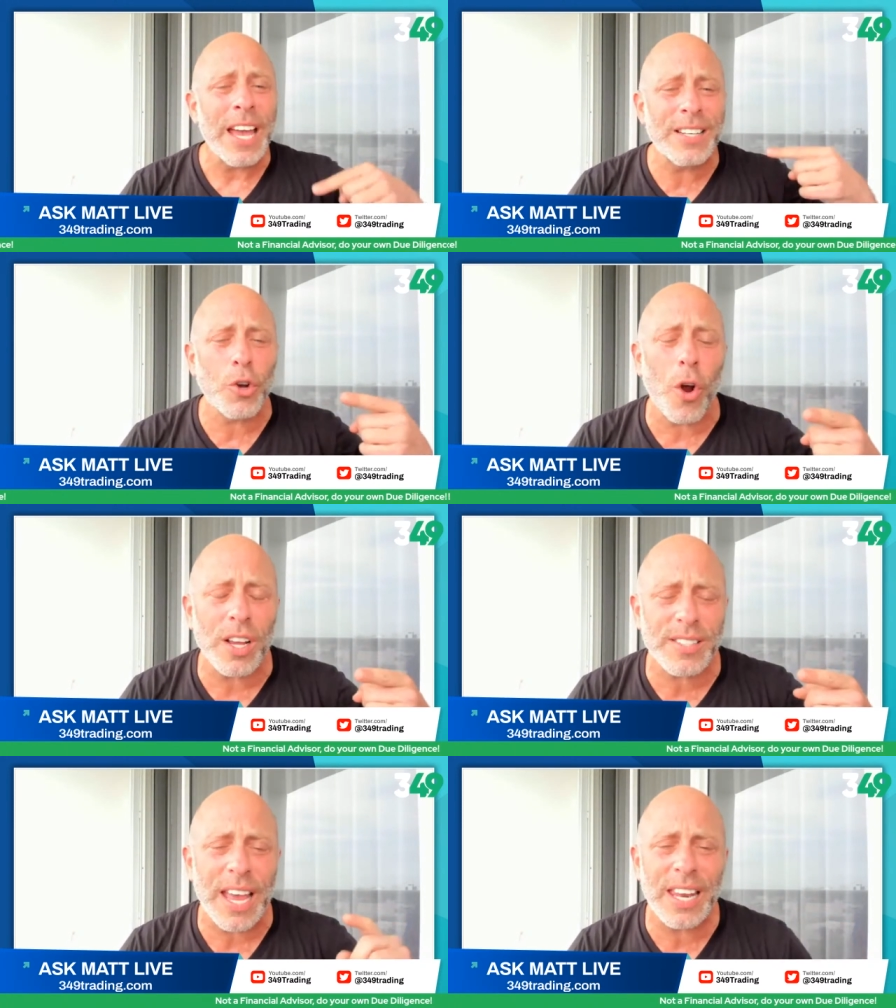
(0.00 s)
It
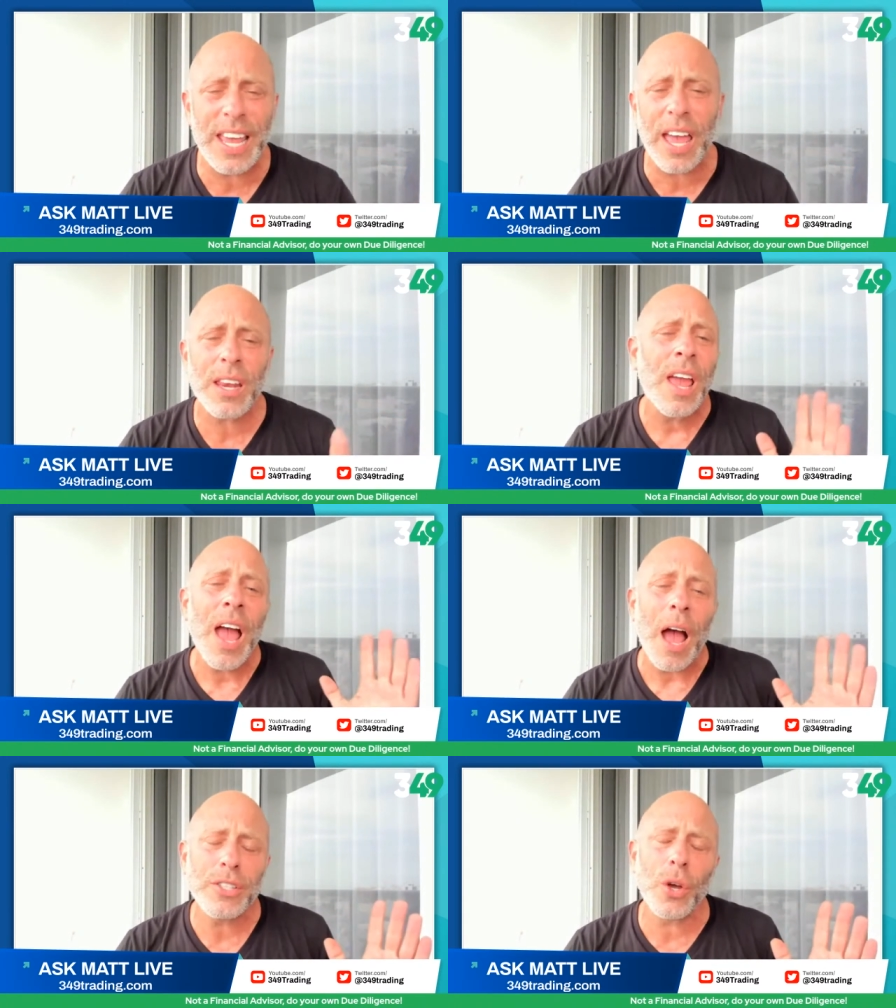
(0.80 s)
crossed 88.
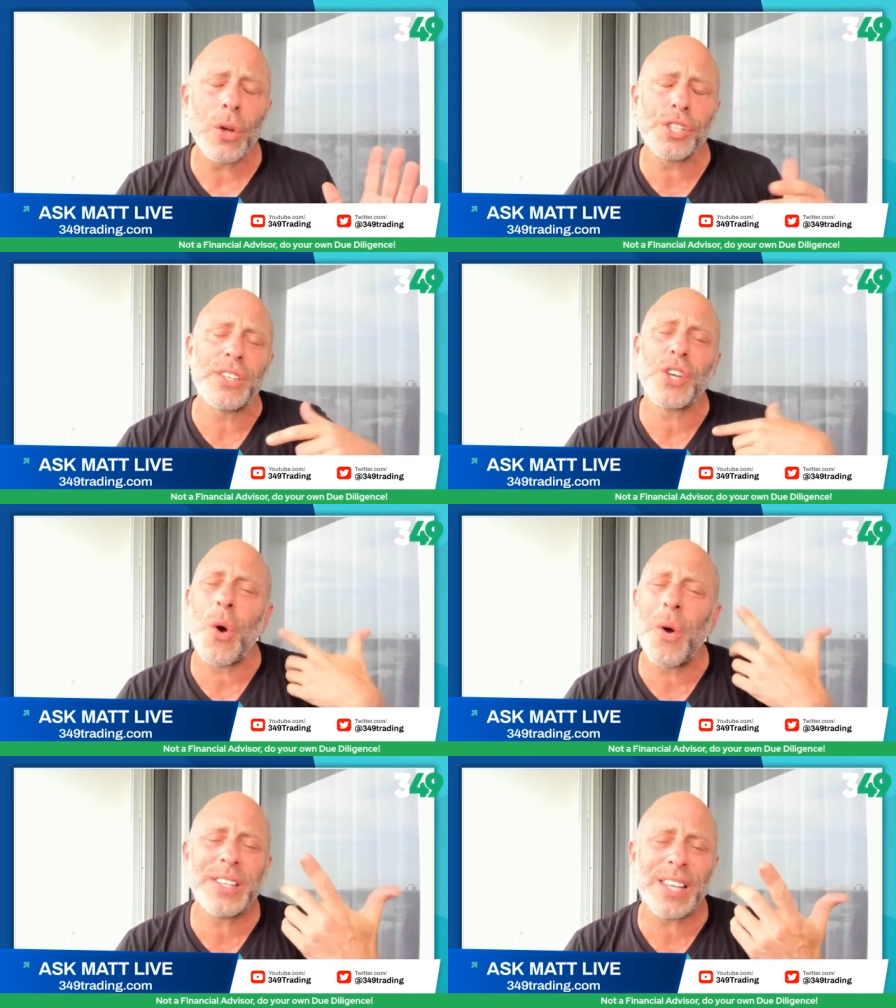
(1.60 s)
I told you it's
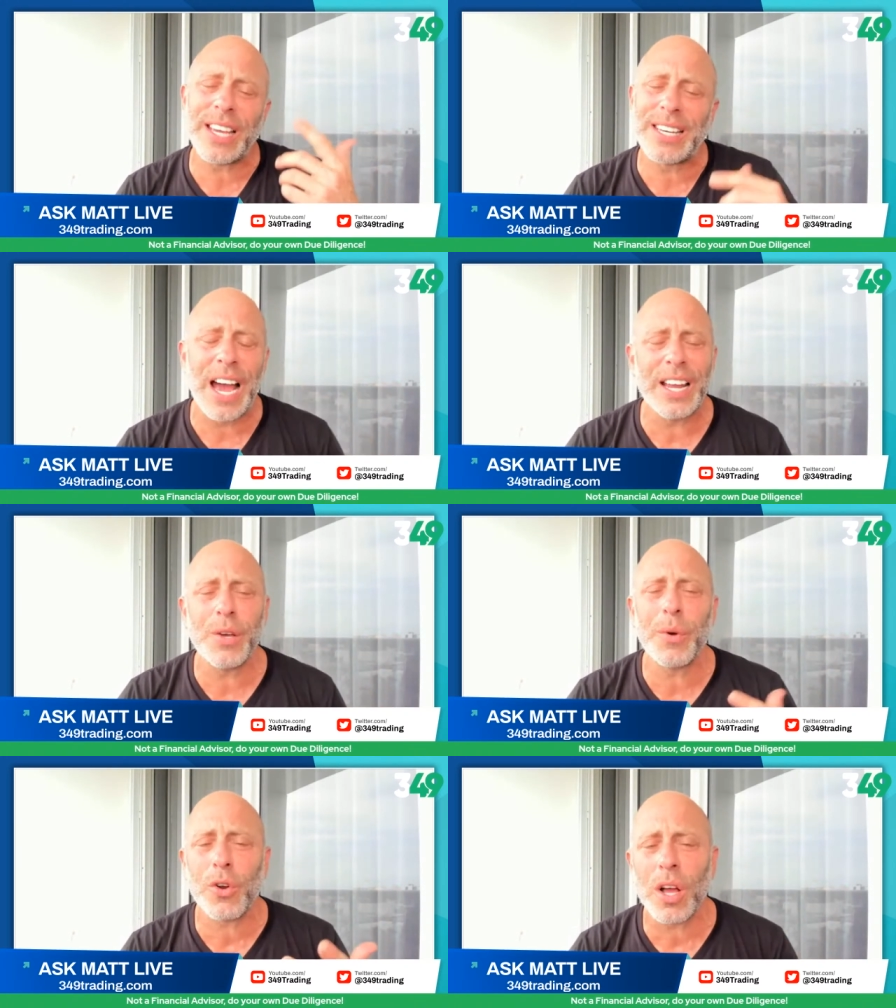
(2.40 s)
going to like
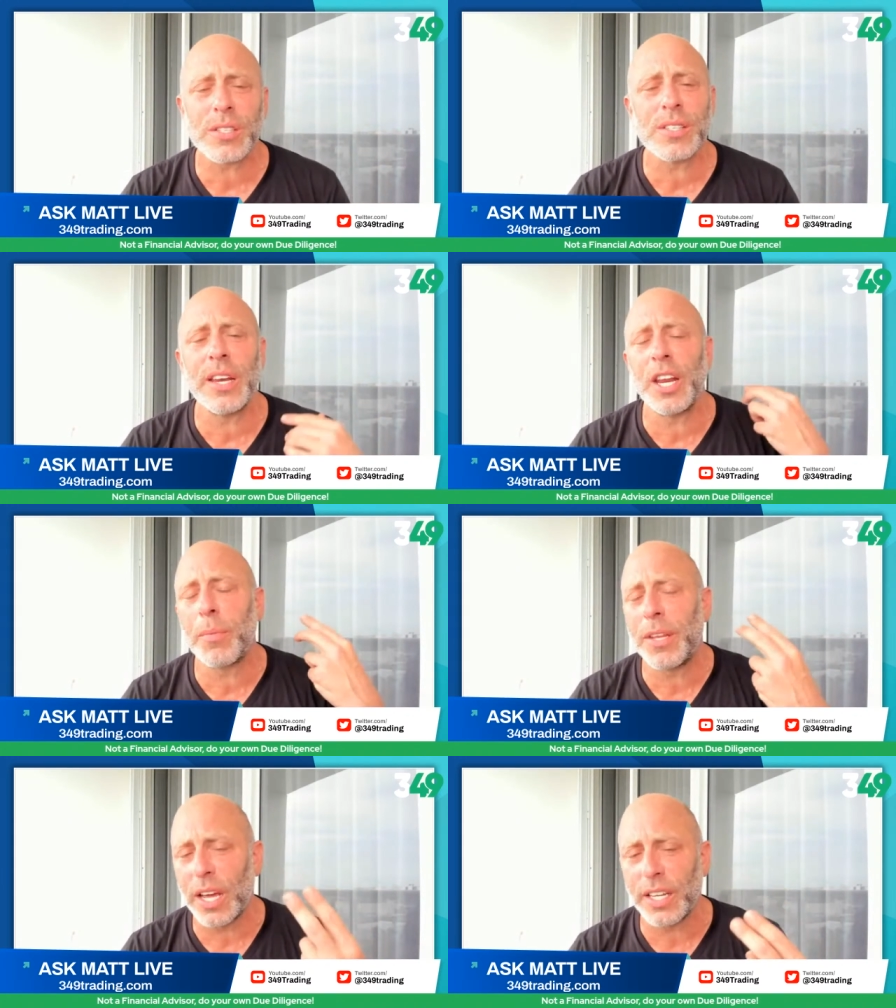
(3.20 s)
90. When it crossed 90,
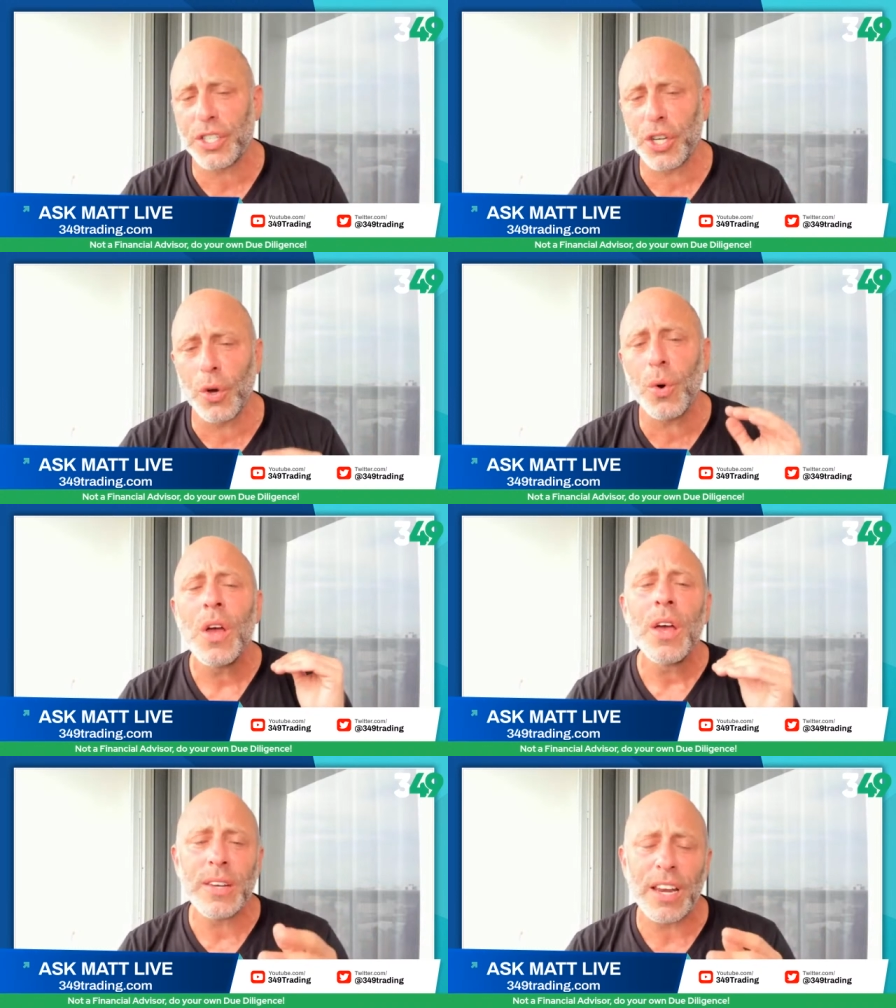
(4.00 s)
it'll be
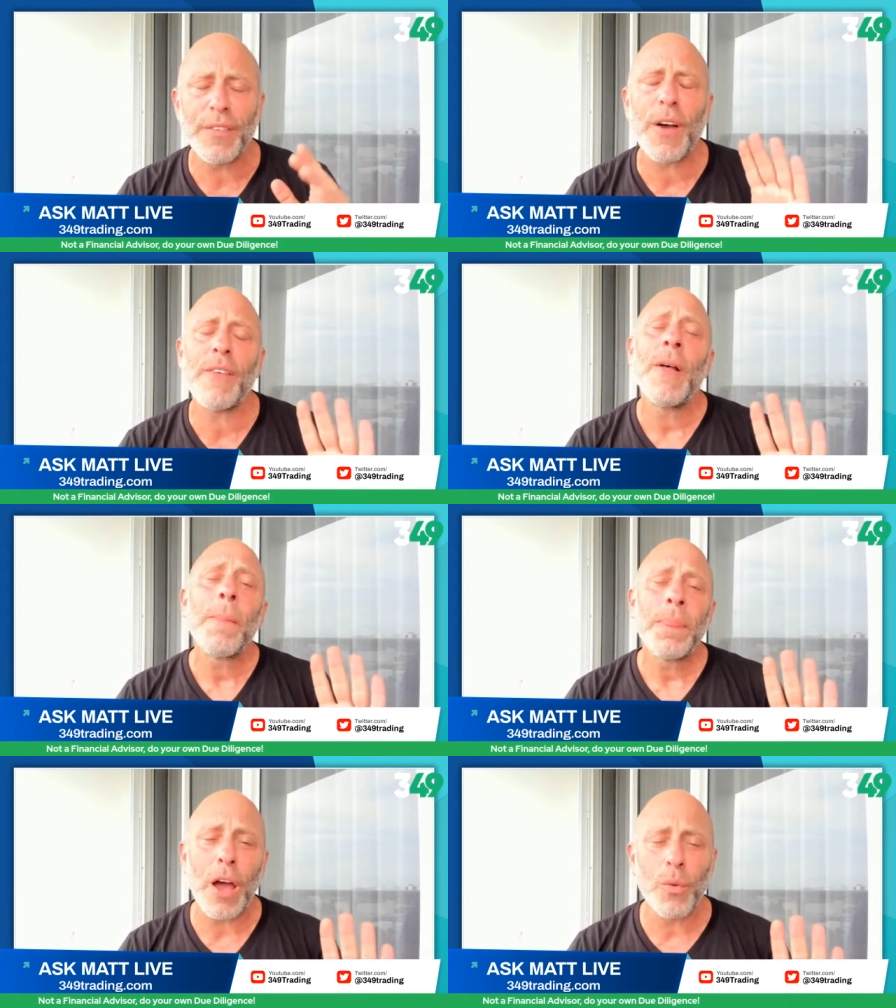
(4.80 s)
92, 95.
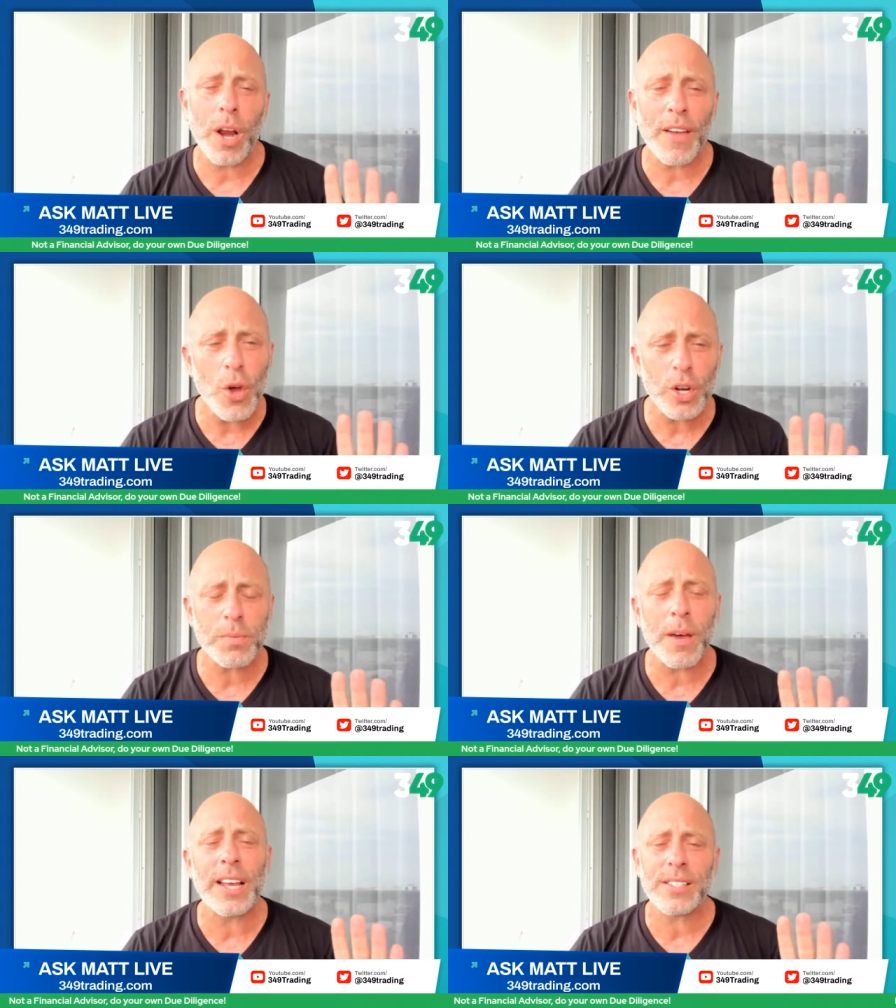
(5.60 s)
Now, what I've
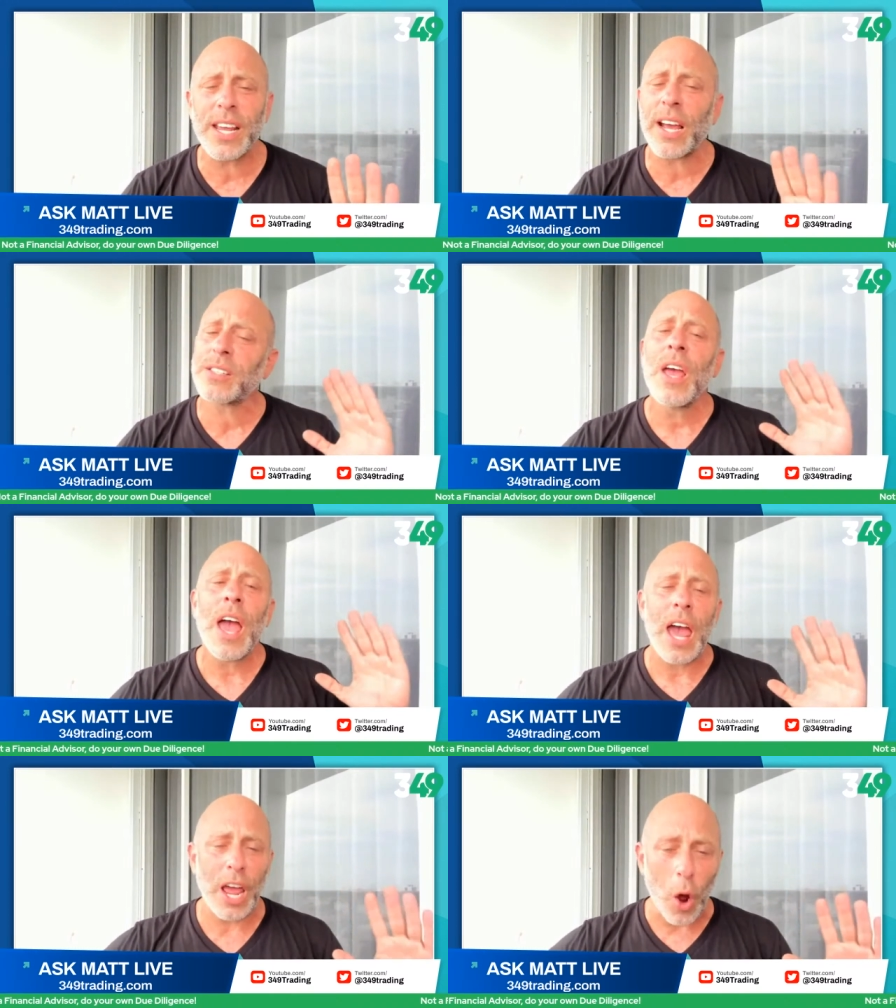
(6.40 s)
noticed about STX,
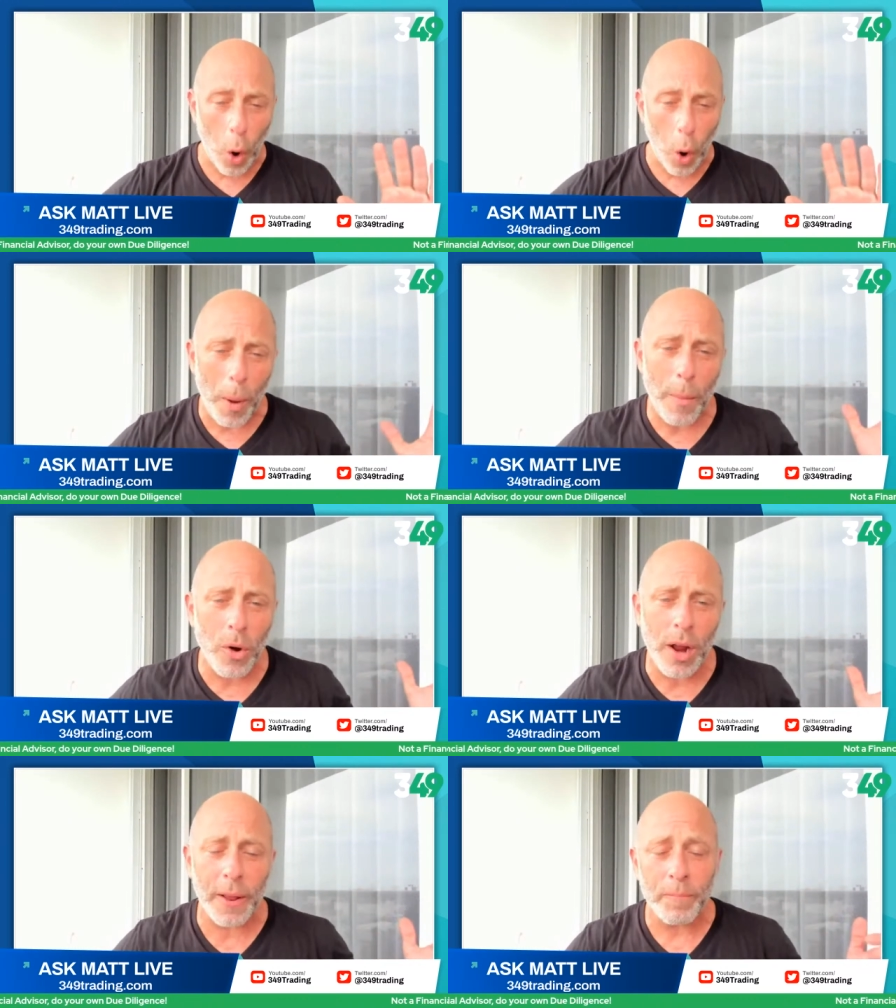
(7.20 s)
and I hope I'm
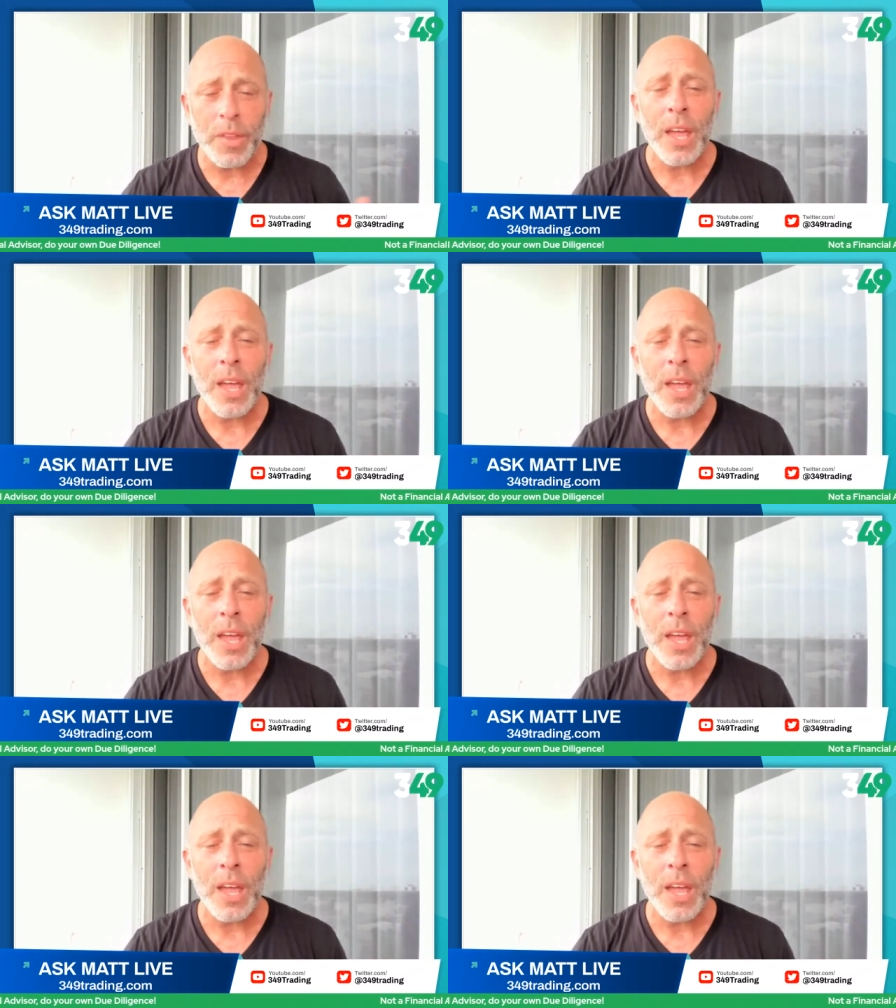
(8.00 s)
right,